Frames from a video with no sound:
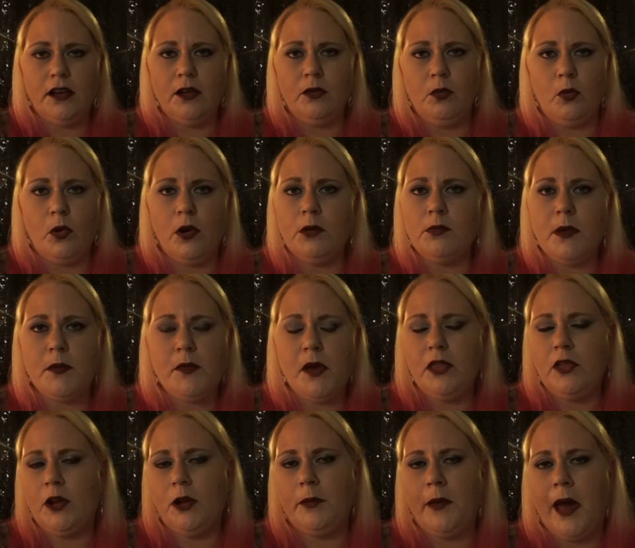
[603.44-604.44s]
to warn my
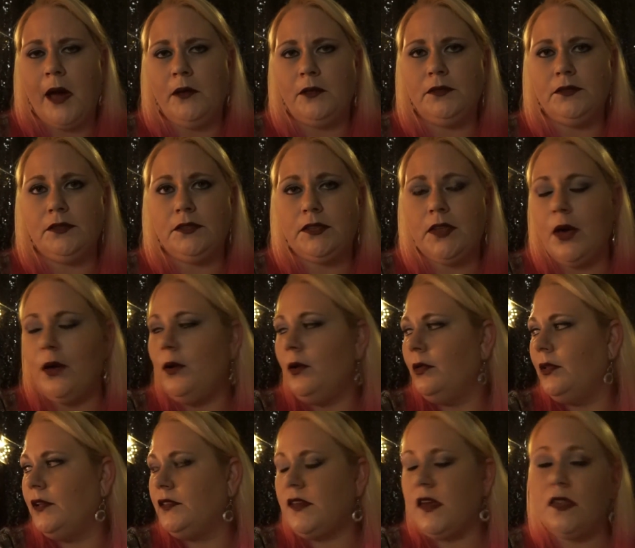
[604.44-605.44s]
mother about? So
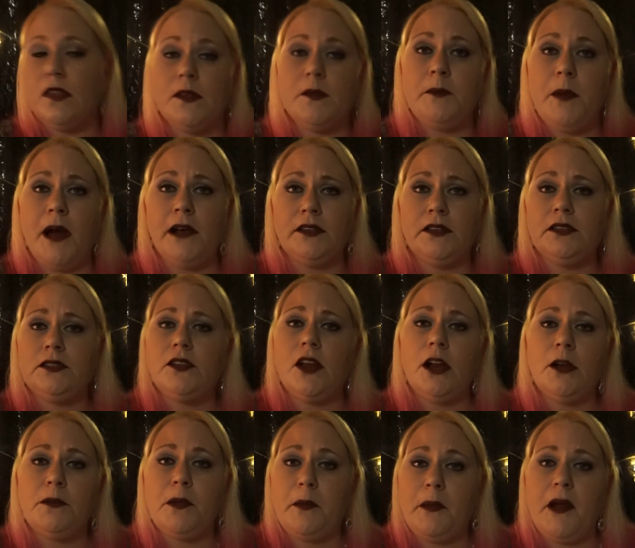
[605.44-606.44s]
let's get to the boxes
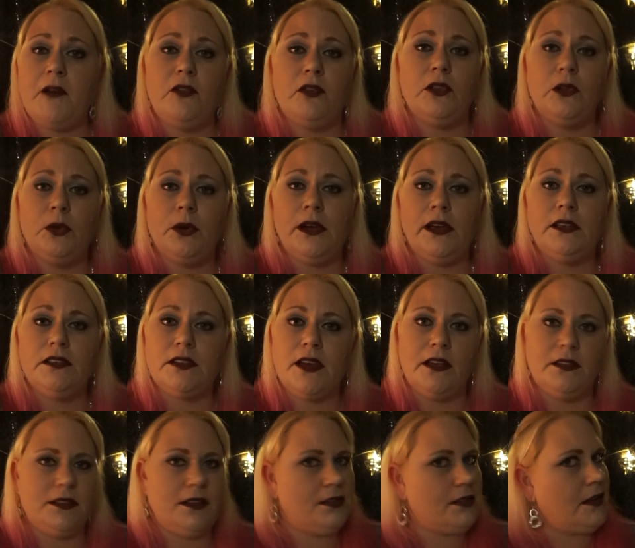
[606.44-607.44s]
started, prepare for the noise,
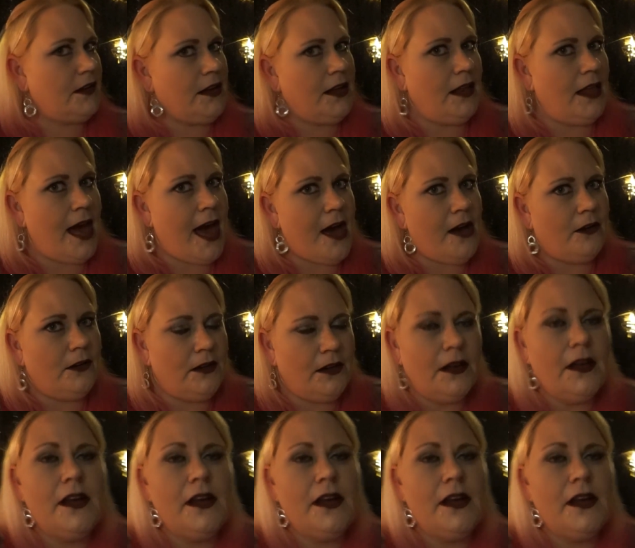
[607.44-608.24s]
because it's going to get loud.